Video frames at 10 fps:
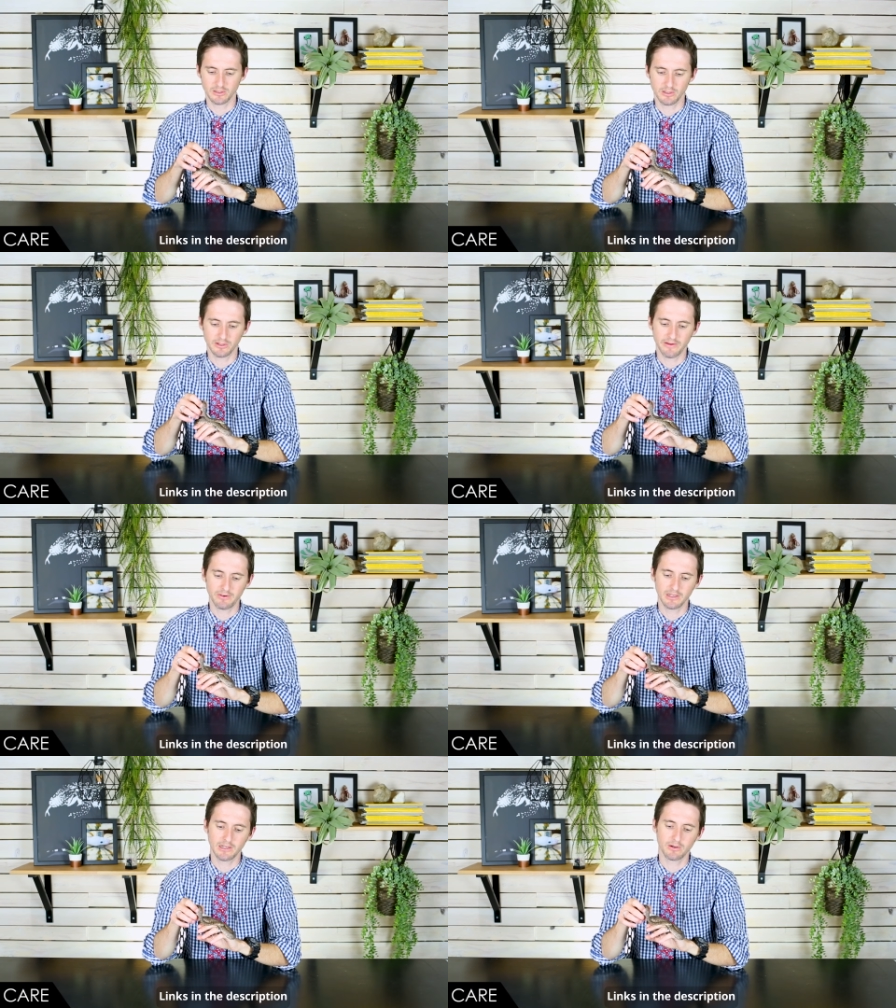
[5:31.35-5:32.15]
so you're
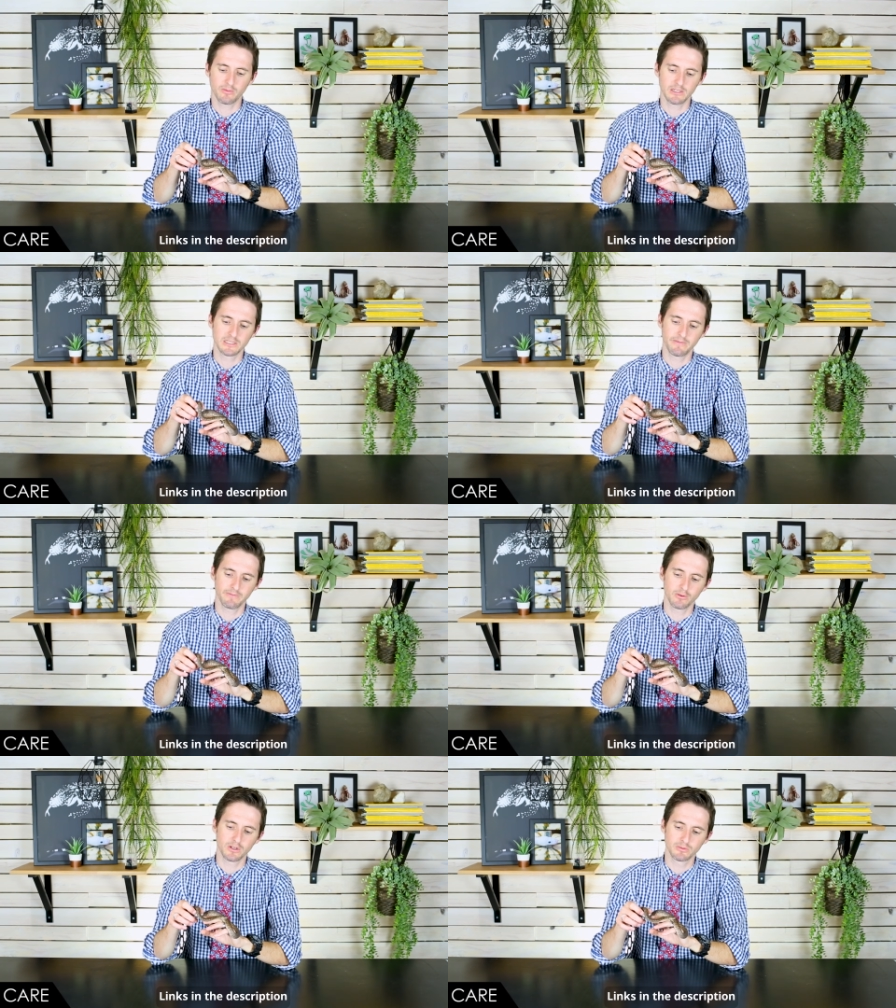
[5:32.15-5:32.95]
definitely going to want
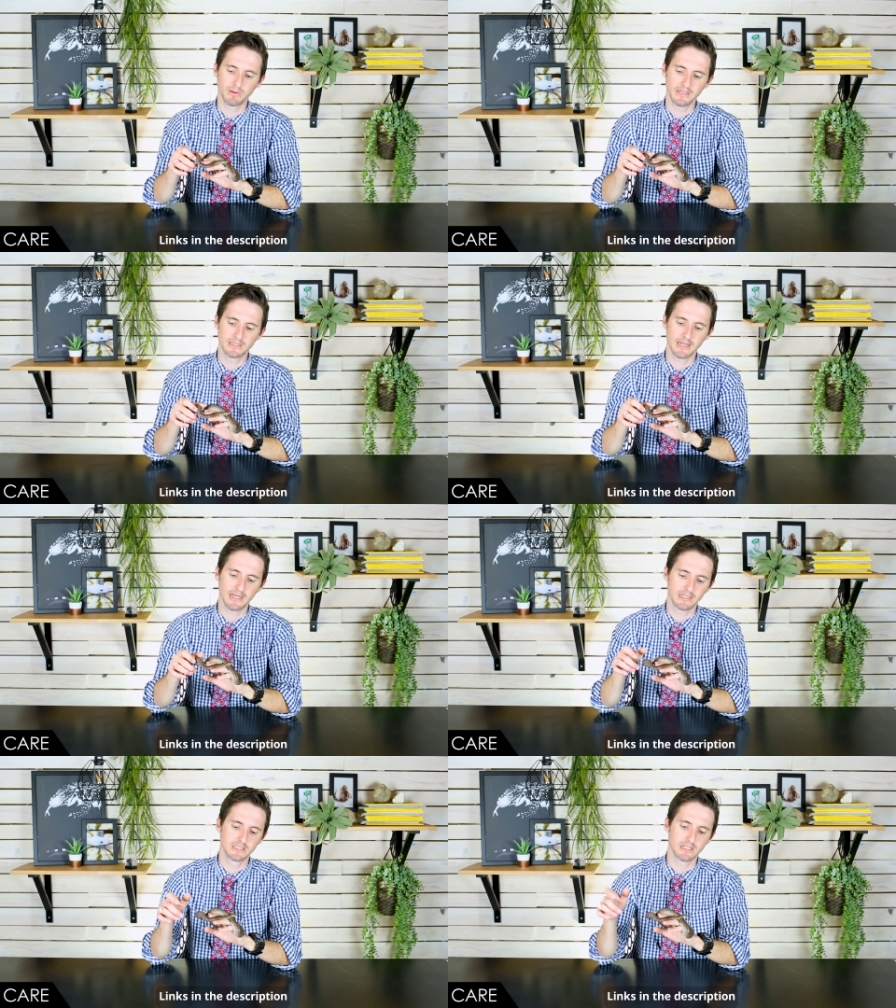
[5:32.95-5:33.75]
some floor space
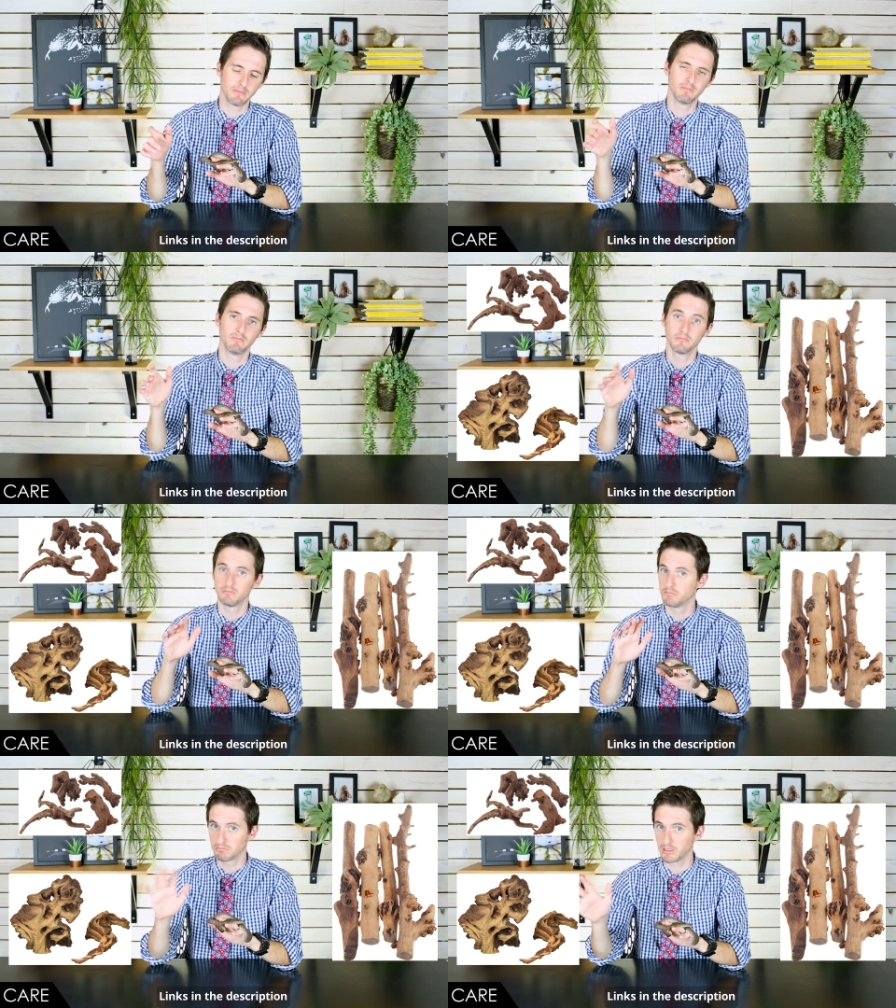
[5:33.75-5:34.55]
and some
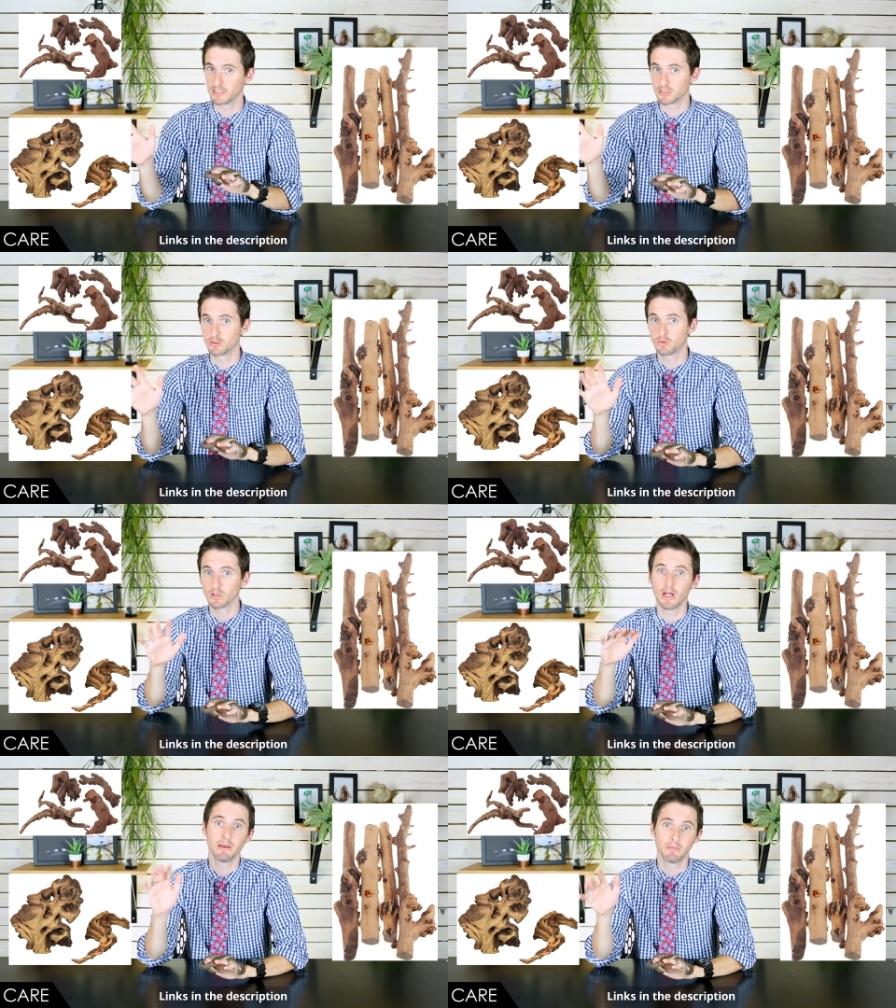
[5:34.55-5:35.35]
place to
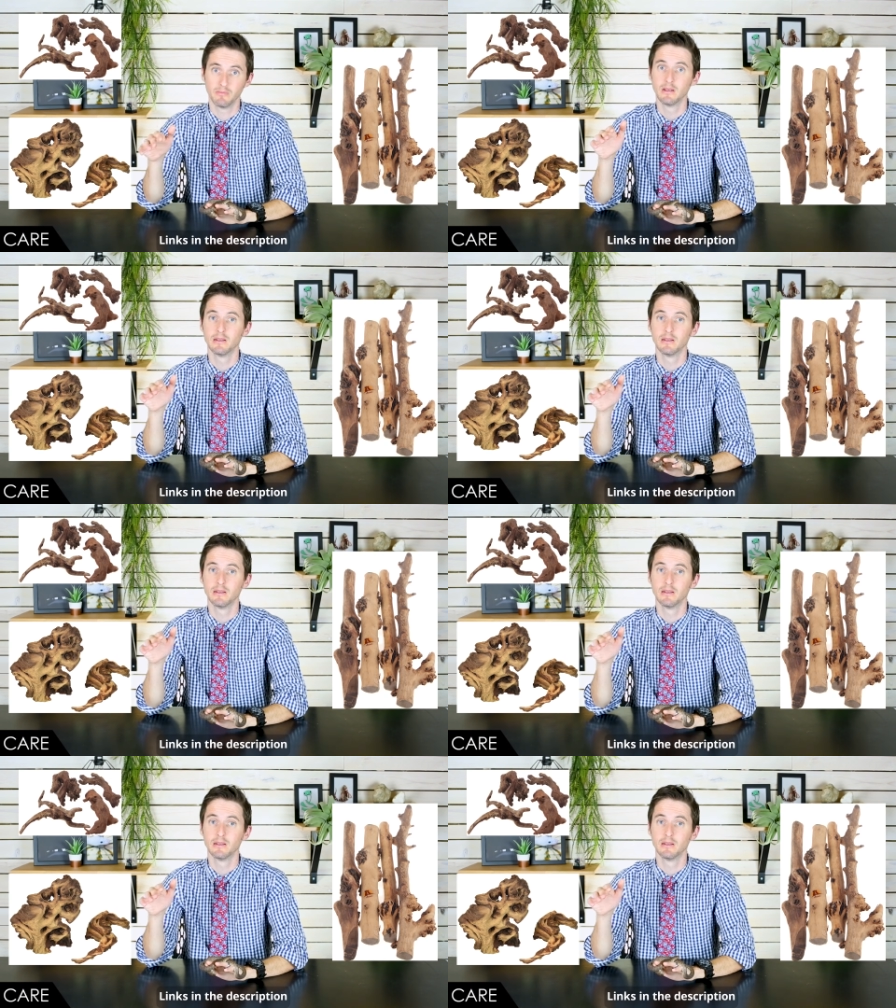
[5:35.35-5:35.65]
climb.